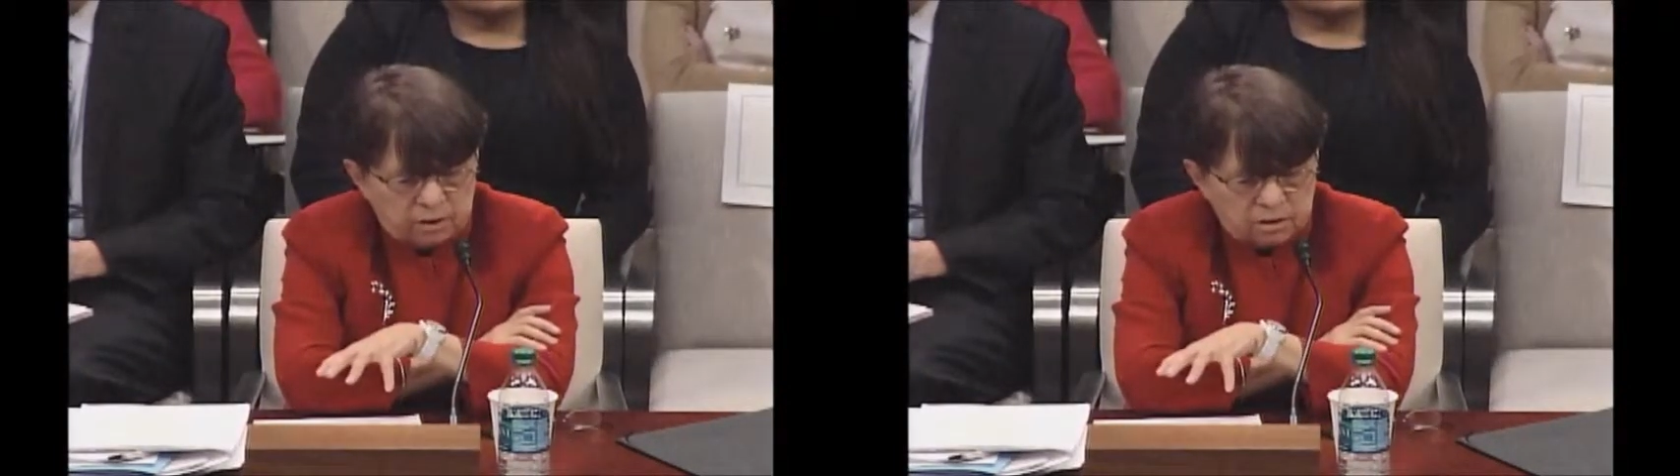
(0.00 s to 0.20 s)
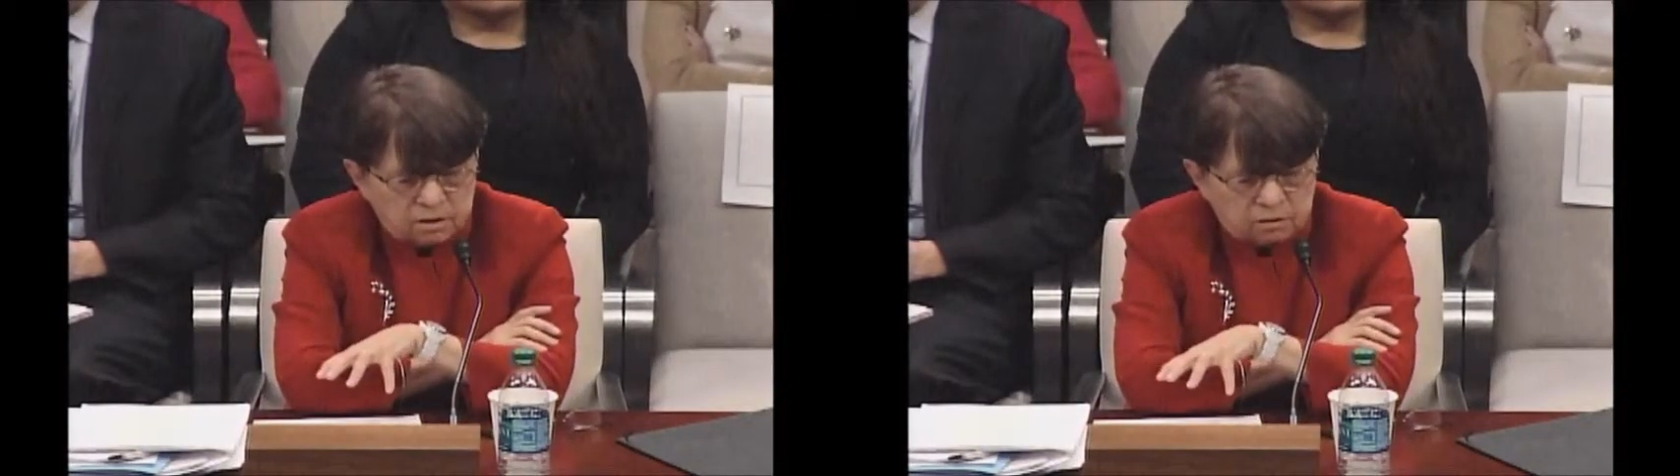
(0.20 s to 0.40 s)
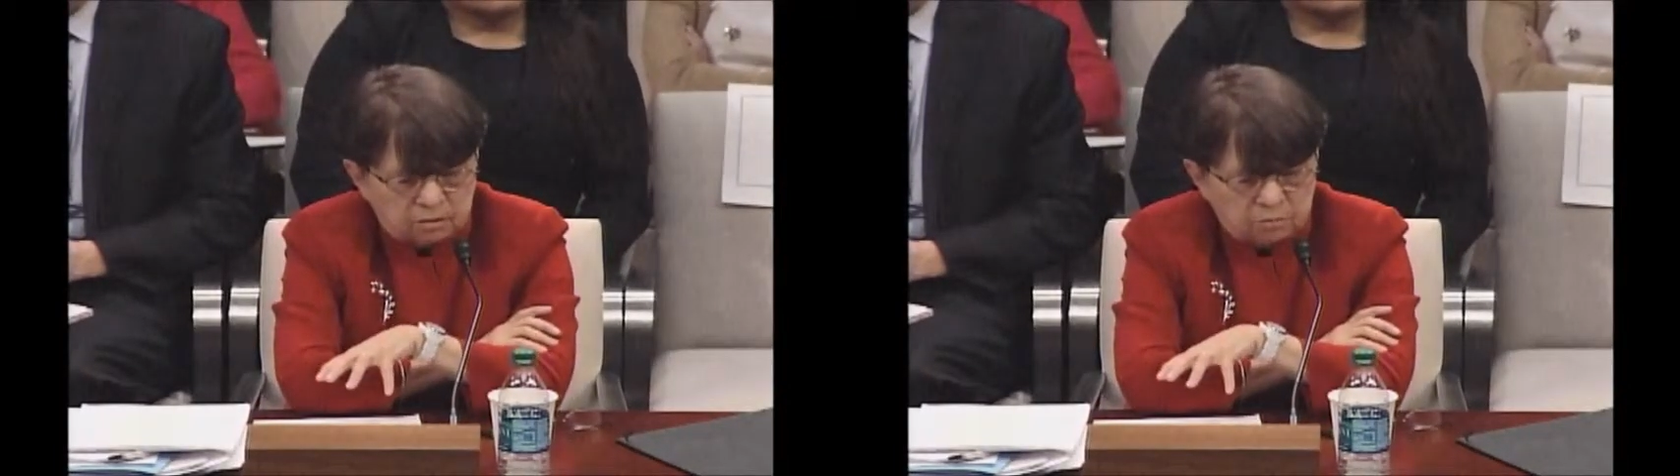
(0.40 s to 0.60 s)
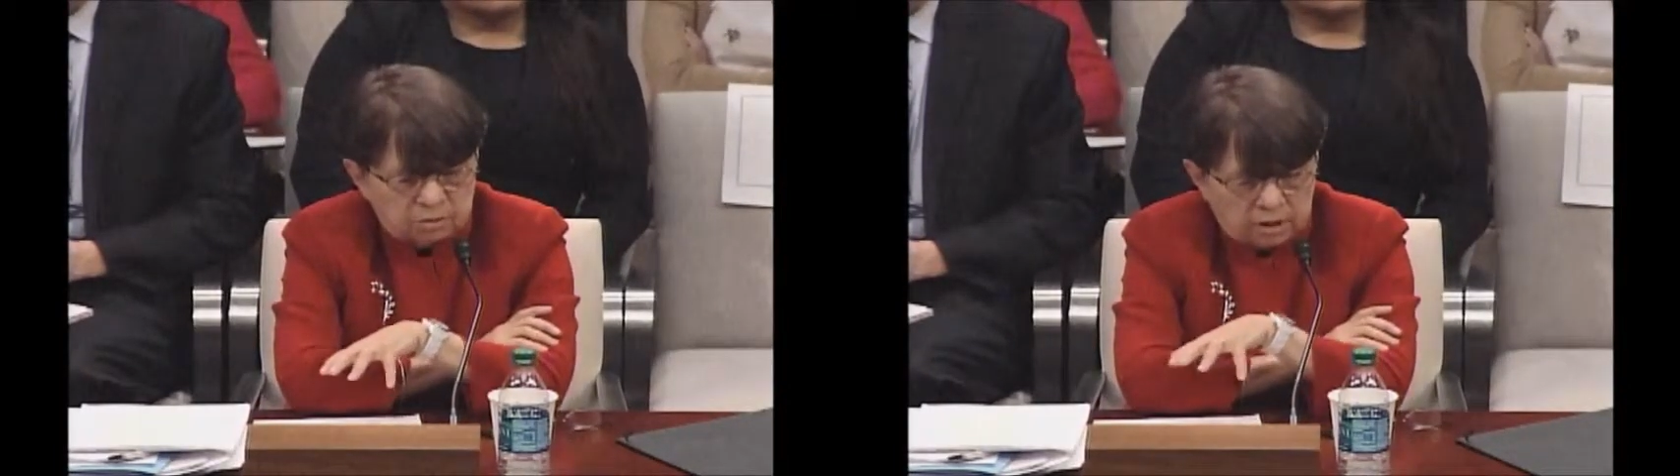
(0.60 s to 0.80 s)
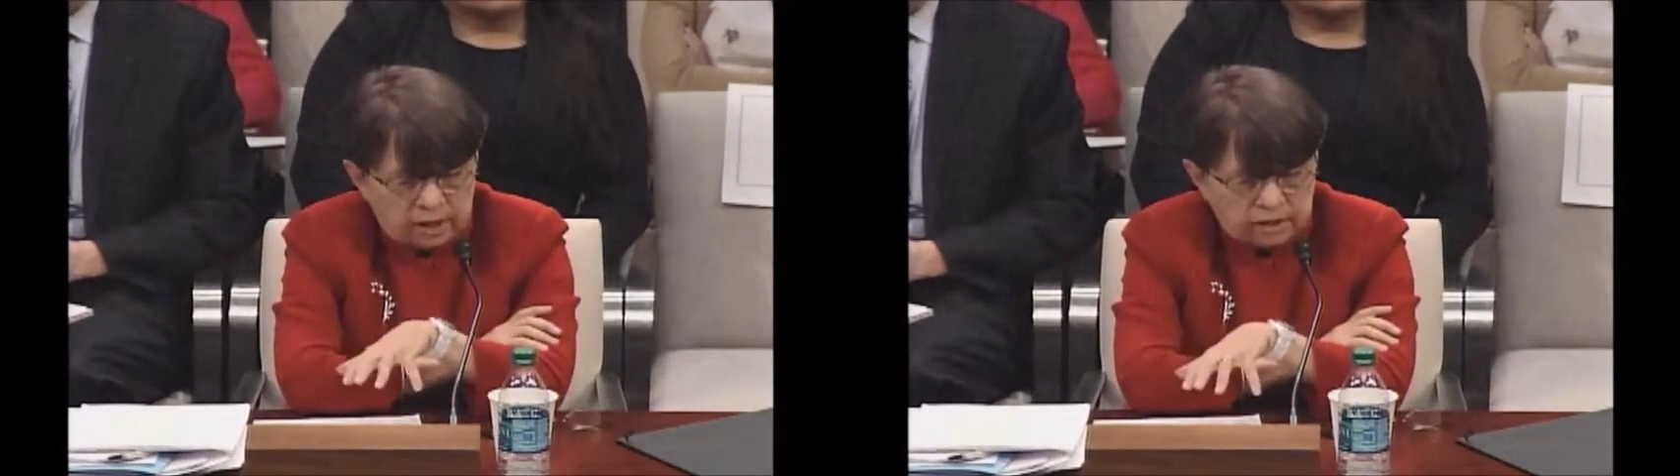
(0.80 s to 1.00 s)
it's the
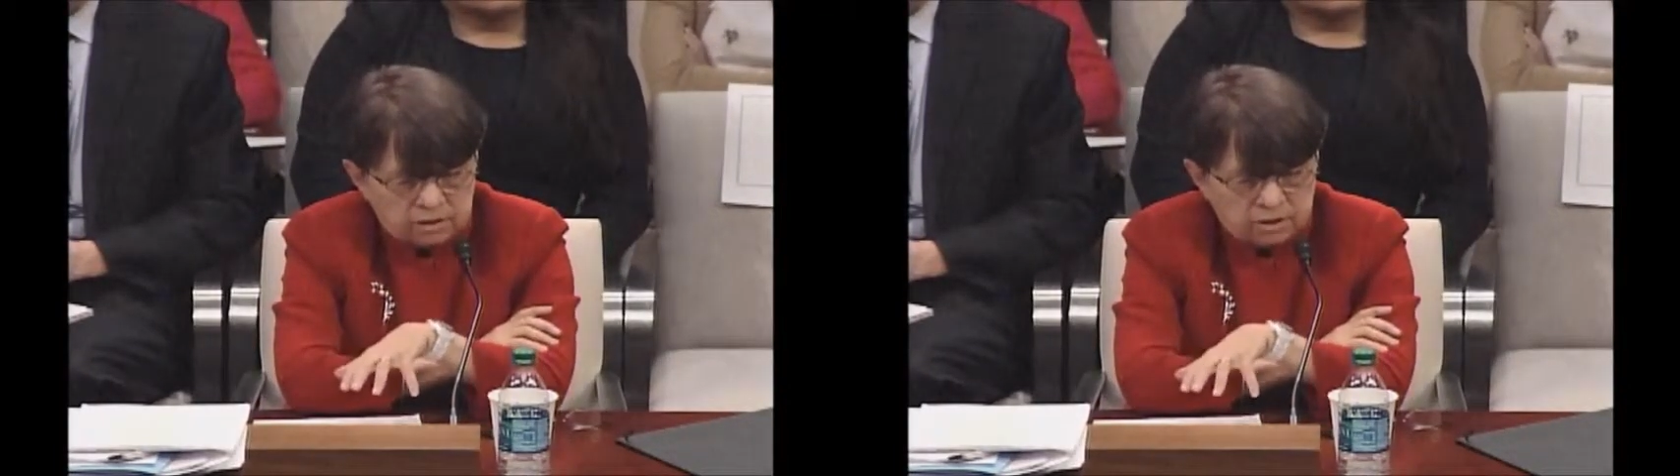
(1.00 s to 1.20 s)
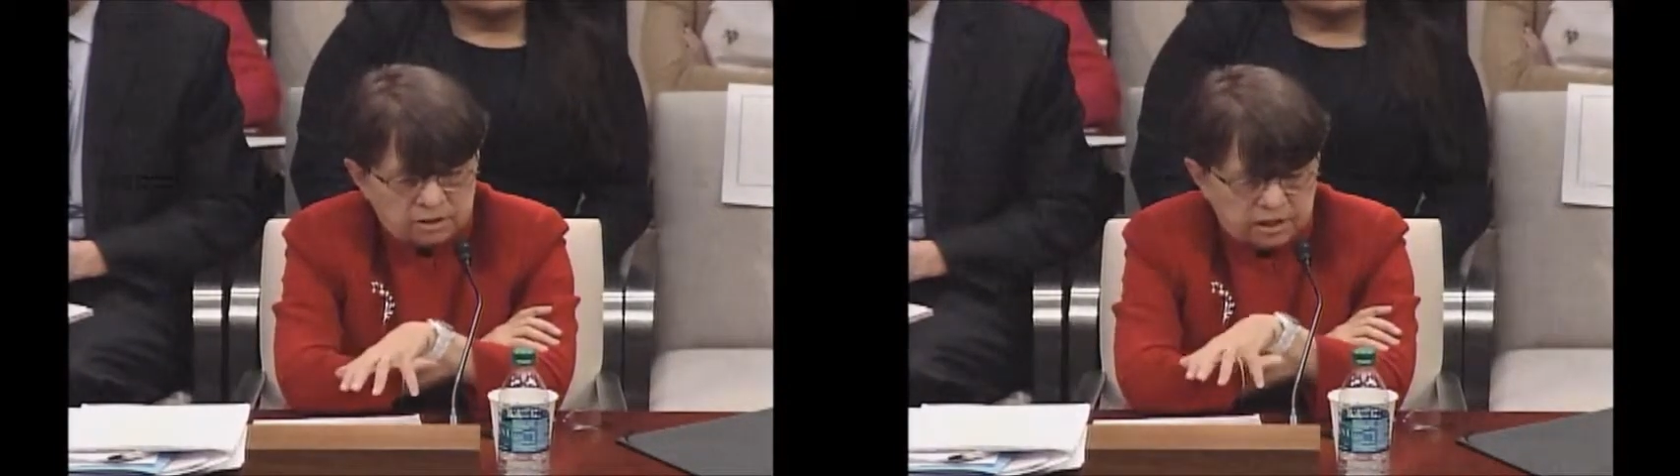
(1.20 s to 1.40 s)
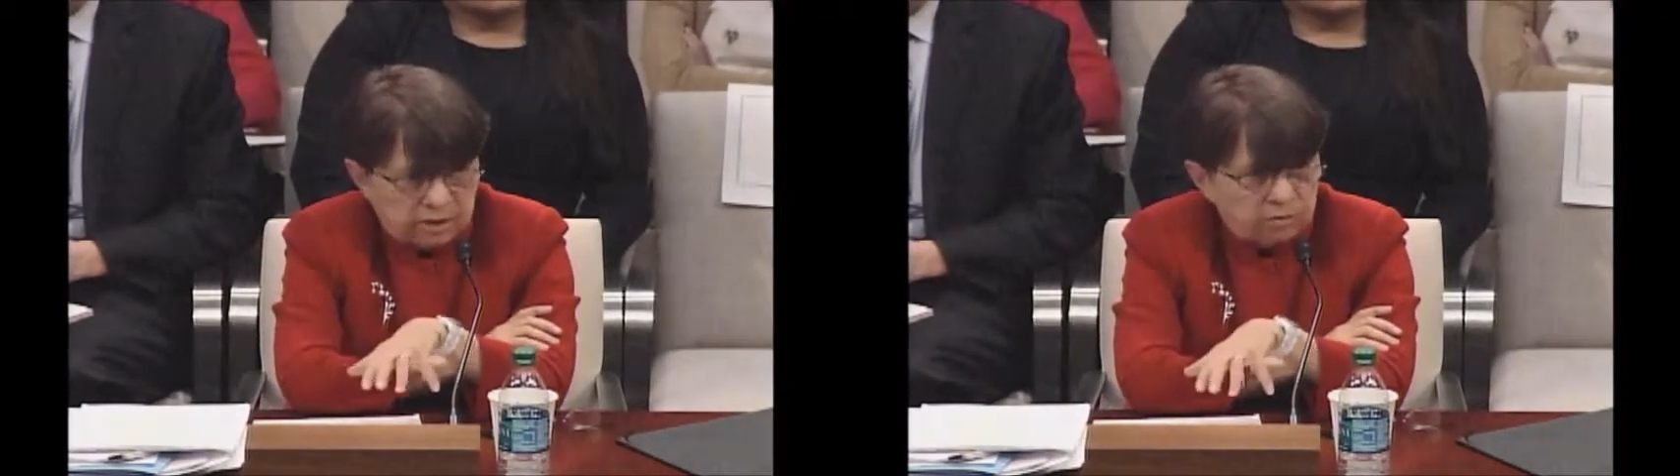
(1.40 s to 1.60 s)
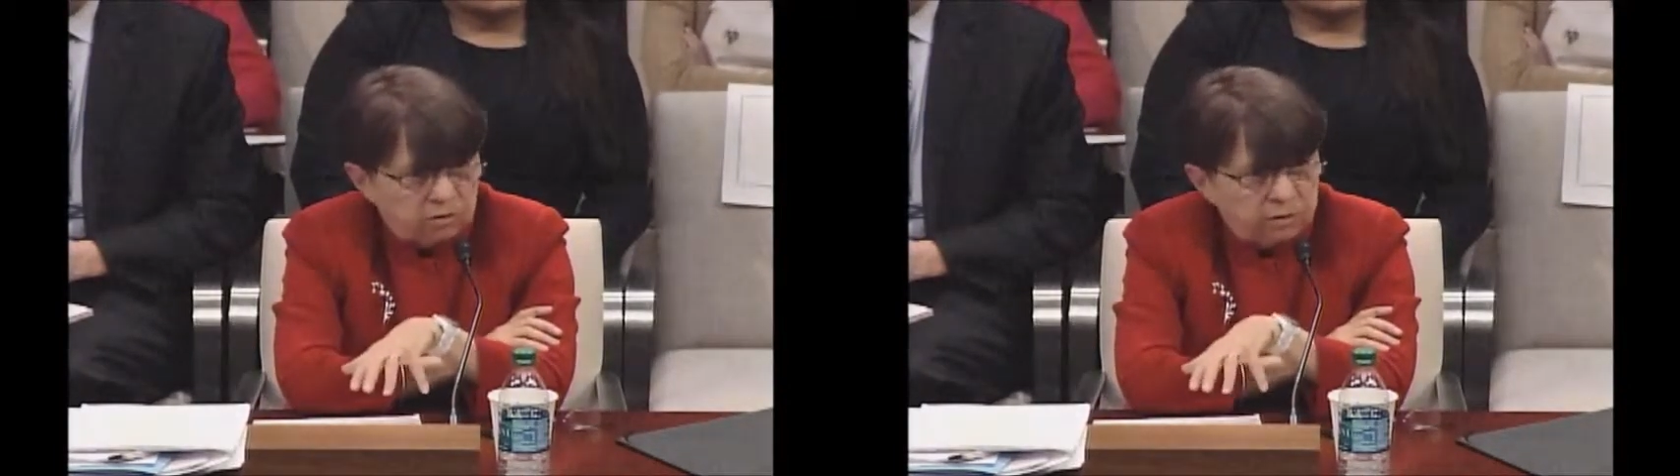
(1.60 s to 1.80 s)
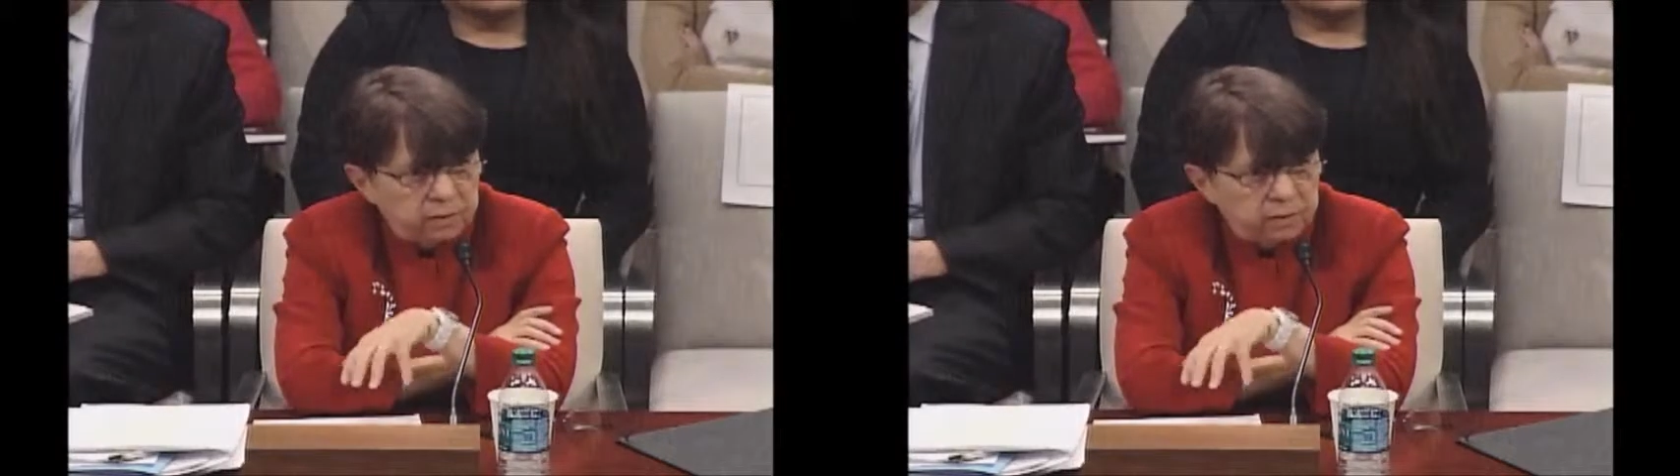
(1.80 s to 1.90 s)
compliance examiner on